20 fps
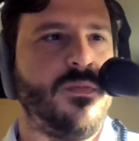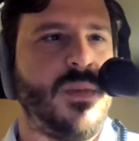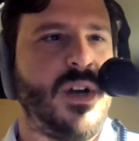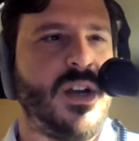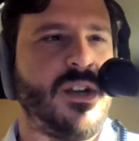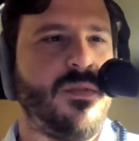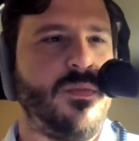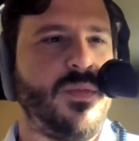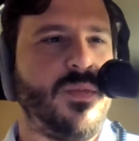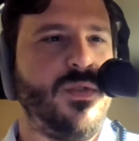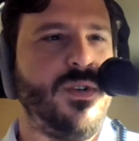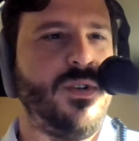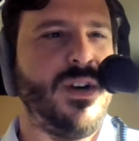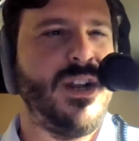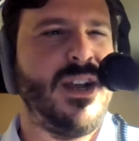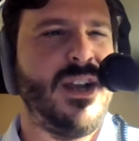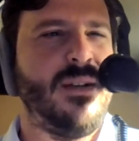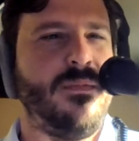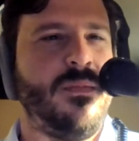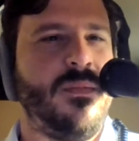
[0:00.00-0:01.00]
my computer
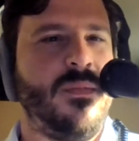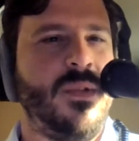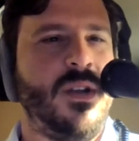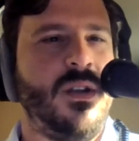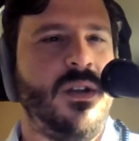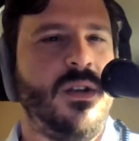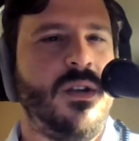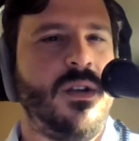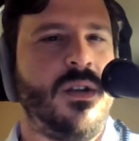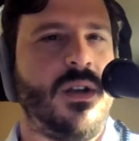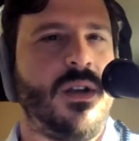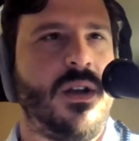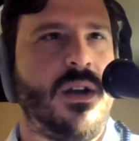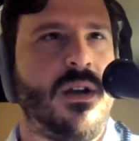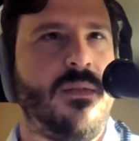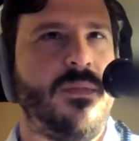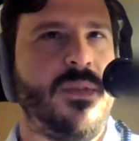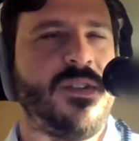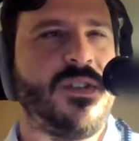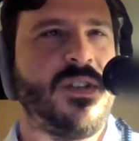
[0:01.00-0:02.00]
name.
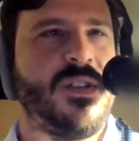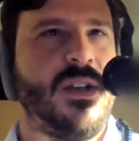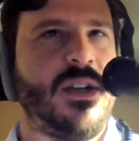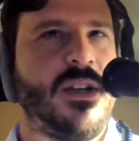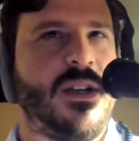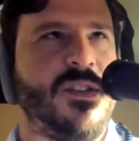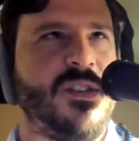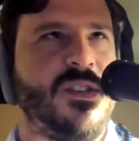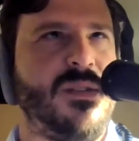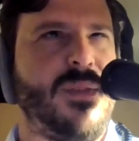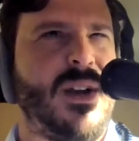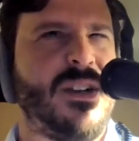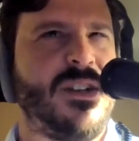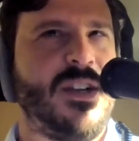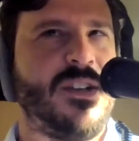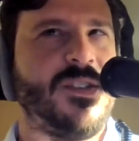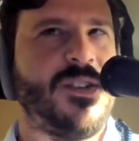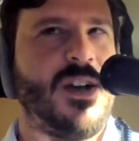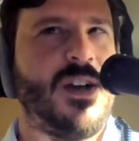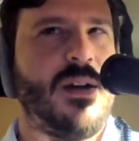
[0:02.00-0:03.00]
It can see my
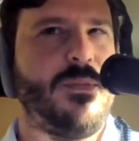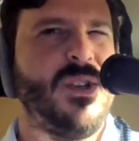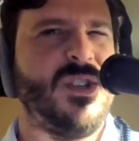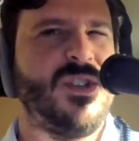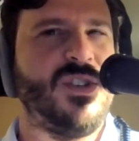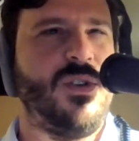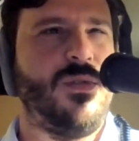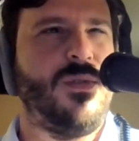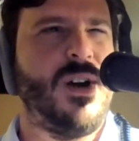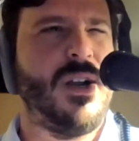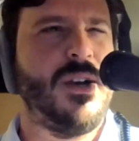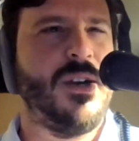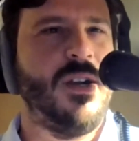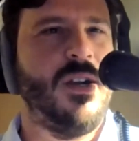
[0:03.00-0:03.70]
desktop and so on.